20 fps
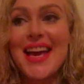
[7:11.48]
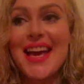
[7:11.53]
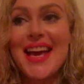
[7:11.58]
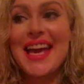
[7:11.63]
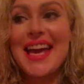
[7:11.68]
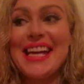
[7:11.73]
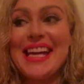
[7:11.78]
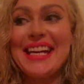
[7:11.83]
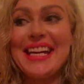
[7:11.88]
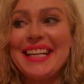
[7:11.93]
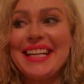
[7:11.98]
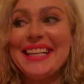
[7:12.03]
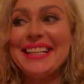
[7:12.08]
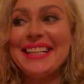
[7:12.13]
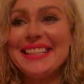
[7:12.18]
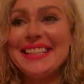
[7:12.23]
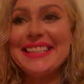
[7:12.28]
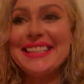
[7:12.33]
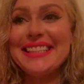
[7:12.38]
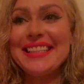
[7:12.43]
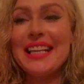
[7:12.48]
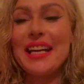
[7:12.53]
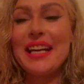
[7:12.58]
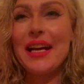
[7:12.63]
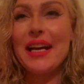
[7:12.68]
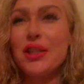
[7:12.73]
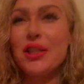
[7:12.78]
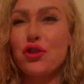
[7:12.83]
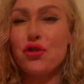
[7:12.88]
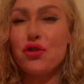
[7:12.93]
and
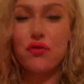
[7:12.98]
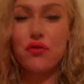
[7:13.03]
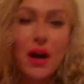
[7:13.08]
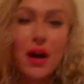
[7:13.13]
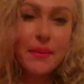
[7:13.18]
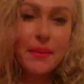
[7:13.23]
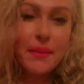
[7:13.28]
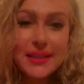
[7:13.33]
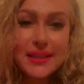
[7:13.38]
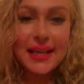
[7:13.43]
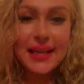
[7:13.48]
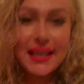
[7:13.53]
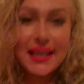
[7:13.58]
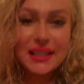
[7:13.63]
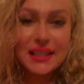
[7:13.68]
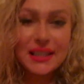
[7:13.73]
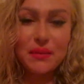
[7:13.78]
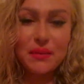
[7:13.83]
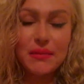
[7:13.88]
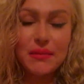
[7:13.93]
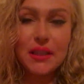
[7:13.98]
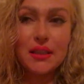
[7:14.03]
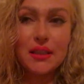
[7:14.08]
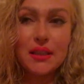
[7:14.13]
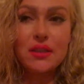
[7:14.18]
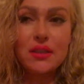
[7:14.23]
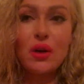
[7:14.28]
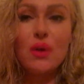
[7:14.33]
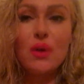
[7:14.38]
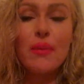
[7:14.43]
it traumatized me
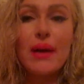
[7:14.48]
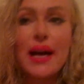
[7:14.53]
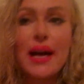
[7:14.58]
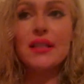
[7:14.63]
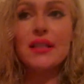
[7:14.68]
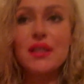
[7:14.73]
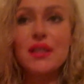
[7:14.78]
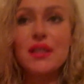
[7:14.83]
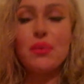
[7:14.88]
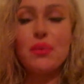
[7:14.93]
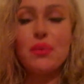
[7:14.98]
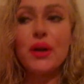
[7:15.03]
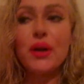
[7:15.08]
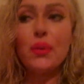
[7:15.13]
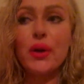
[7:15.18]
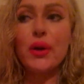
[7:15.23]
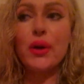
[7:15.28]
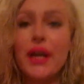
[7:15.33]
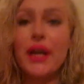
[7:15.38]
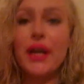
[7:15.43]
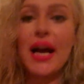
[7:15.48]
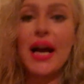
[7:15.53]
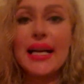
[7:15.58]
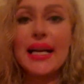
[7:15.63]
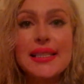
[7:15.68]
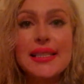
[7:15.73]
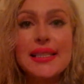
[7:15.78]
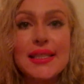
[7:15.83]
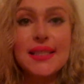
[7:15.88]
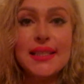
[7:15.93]
so bad to the point where I
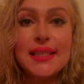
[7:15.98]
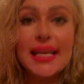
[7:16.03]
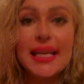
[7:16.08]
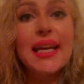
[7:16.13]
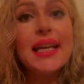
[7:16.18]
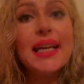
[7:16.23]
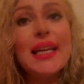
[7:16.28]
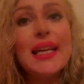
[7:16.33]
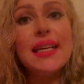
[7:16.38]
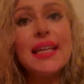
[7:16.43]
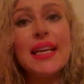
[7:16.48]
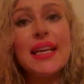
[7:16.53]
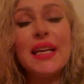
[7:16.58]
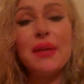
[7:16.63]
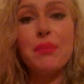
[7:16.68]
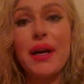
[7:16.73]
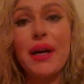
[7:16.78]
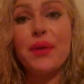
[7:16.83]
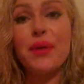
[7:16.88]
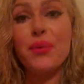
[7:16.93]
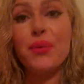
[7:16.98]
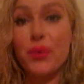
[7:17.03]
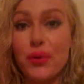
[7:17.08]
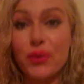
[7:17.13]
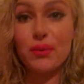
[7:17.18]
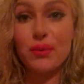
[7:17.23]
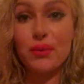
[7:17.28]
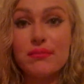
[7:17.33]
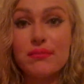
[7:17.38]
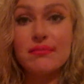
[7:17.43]
stayed in my room,
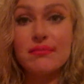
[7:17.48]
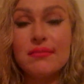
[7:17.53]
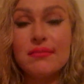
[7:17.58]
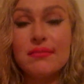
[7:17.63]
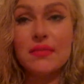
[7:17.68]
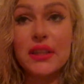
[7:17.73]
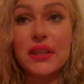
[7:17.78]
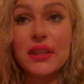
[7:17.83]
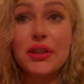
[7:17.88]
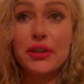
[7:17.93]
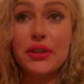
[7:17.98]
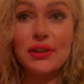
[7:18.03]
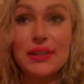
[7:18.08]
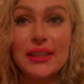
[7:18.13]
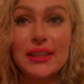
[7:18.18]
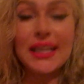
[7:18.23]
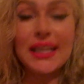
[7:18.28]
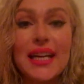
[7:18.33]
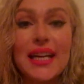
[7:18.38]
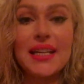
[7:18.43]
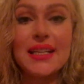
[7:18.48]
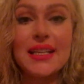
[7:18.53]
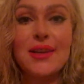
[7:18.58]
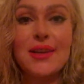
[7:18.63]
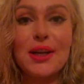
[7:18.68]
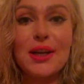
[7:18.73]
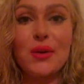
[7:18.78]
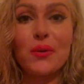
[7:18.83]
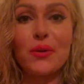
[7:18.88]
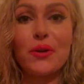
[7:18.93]
literally in a
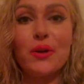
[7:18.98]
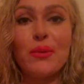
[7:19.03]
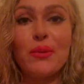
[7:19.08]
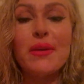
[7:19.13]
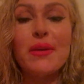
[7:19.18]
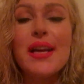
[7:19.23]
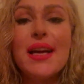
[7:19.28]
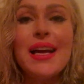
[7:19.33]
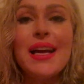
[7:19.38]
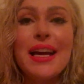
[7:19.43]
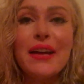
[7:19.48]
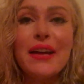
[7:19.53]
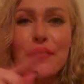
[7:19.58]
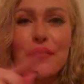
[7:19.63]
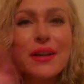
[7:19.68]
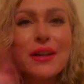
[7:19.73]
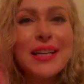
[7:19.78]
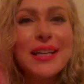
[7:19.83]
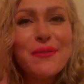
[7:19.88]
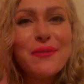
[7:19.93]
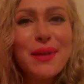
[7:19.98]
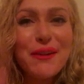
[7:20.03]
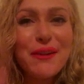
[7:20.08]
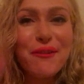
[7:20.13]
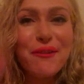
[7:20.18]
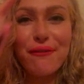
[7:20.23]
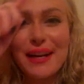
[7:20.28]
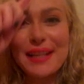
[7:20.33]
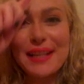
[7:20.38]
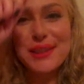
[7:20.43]
dark room. And for any of my
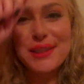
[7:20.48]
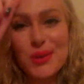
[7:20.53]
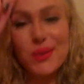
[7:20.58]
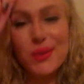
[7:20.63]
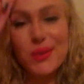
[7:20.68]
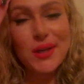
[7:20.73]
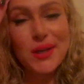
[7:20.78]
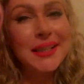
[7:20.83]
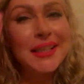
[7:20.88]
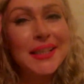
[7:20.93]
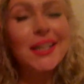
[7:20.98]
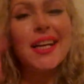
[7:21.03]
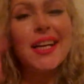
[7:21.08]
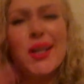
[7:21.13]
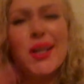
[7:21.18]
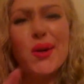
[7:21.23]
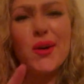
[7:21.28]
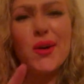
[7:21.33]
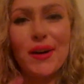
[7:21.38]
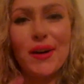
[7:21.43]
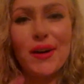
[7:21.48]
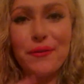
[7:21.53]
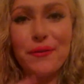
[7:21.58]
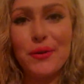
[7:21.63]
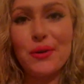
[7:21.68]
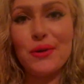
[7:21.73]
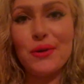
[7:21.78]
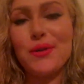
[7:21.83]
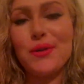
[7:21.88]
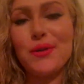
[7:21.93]
friends who are on here, I know a
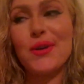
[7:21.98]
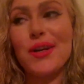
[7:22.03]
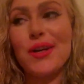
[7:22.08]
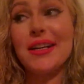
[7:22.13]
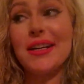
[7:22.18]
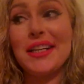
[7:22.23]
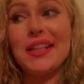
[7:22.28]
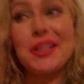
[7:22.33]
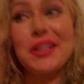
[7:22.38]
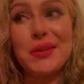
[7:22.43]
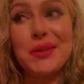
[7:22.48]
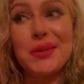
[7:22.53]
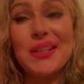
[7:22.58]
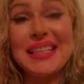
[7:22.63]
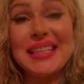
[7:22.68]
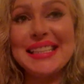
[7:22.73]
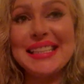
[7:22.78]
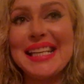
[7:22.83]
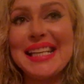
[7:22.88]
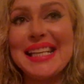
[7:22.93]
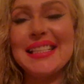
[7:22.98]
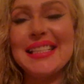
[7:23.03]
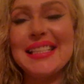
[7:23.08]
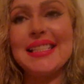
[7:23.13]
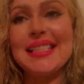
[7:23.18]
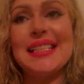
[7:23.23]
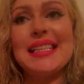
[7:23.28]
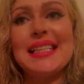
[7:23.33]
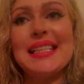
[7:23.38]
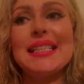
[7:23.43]
few of you are on here, you can attest
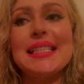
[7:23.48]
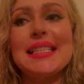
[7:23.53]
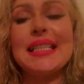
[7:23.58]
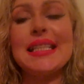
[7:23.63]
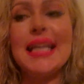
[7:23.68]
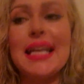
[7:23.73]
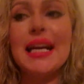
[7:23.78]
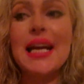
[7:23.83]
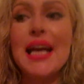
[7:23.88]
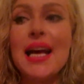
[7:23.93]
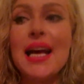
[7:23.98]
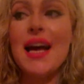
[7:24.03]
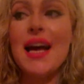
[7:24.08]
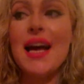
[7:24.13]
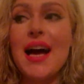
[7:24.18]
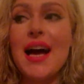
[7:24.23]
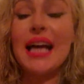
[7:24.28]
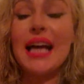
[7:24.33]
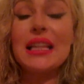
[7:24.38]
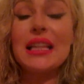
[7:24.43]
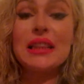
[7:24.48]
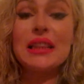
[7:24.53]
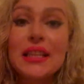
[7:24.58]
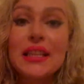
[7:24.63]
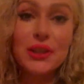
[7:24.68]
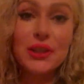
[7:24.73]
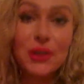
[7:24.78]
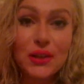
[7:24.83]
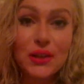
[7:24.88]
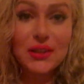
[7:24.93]
to this, that I
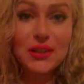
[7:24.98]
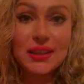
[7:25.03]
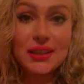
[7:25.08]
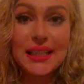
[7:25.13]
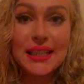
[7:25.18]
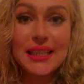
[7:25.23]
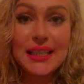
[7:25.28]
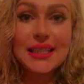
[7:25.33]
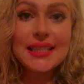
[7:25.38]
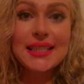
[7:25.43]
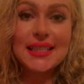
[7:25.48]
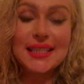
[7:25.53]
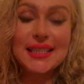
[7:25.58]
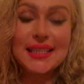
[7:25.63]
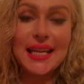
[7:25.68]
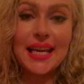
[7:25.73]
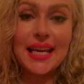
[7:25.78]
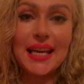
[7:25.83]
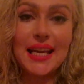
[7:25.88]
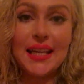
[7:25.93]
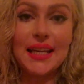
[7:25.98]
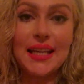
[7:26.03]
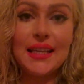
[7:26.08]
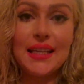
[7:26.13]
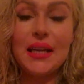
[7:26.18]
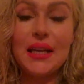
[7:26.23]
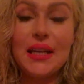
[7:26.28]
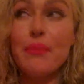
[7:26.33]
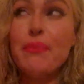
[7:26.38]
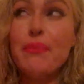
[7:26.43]
literally stayed
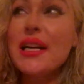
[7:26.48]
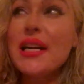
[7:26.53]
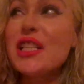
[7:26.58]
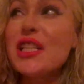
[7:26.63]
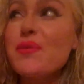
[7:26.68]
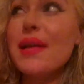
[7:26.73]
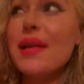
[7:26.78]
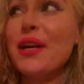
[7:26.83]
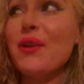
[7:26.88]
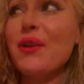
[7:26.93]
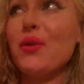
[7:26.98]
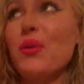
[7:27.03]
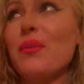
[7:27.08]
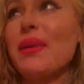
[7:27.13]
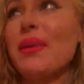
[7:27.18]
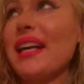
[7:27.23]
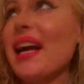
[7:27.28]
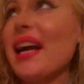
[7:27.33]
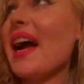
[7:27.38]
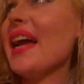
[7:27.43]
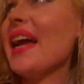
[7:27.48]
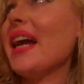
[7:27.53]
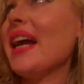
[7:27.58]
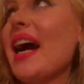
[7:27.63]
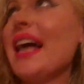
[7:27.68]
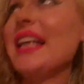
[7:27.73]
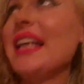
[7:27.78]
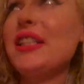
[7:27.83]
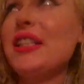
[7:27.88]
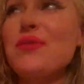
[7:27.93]
in a pitch black room. Like
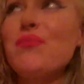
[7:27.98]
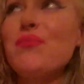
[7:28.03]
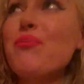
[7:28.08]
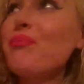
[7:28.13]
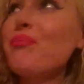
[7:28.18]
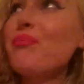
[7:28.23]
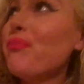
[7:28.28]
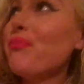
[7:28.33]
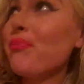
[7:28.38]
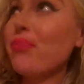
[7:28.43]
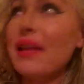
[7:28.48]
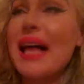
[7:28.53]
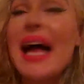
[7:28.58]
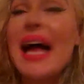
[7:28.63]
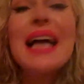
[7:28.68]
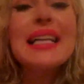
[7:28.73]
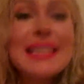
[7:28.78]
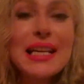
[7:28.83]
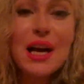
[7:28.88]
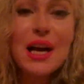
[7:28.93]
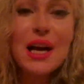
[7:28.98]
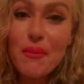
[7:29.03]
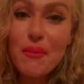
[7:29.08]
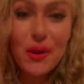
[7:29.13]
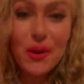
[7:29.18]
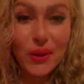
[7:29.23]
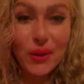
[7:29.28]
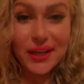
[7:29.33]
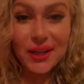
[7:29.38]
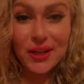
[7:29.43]
I blacked out my
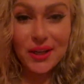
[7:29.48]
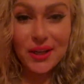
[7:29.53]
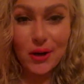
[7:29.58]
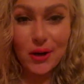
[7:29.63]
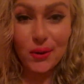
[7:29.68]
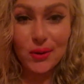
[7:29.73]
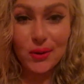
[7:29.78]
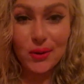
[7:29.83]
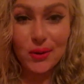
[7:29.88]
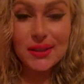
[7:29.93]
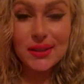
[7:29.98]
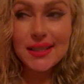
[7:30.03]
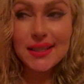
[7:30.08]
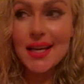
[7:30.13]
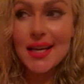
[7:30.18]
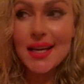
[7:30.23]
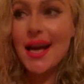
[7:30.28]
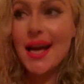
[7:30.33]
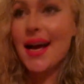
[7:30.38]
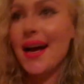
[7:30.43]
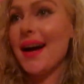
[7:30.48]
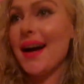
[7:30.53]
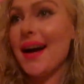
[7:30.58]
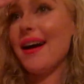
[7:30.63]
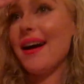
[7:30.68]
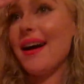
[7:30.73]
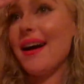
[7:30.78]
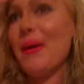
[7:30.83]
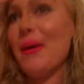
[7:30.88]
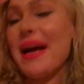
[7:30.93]
windows.
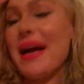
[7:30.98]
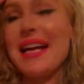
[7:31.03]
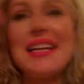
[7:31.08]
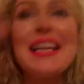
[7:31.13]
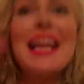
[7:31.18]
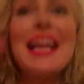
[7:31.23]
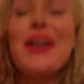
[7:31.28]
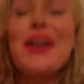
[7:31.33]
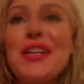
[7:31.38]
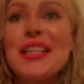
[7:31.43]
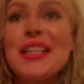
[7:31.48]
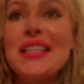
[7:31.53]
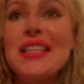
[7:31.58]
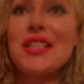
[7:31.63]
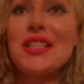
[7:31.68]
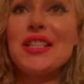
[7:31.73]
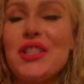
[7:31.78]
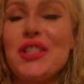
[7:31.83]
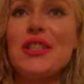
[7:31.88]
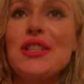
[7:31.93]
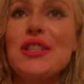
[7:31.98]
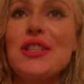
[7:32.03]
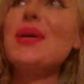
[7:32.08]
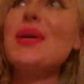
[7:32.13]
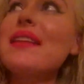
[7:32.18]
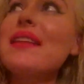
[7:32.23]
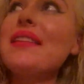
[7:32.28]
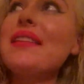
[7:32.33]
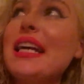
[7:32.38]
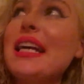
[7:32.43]
I had an air conditioner, so I
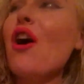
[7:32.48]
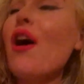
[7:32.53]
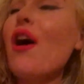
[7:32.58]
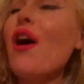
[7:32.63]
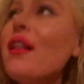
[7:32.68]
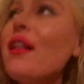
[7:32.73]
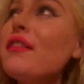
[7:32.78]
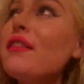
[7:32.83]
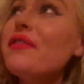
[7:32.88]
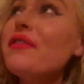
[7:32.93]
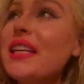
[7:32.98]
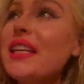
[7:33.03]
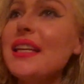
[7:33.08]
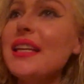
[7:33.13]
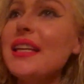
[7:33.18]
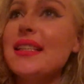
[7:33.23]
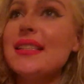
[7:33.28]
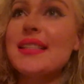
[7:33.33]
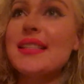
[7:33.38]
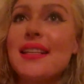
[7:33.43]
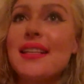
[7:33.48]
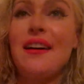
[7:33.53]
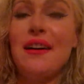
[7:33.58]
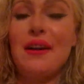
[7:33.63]
had like all of these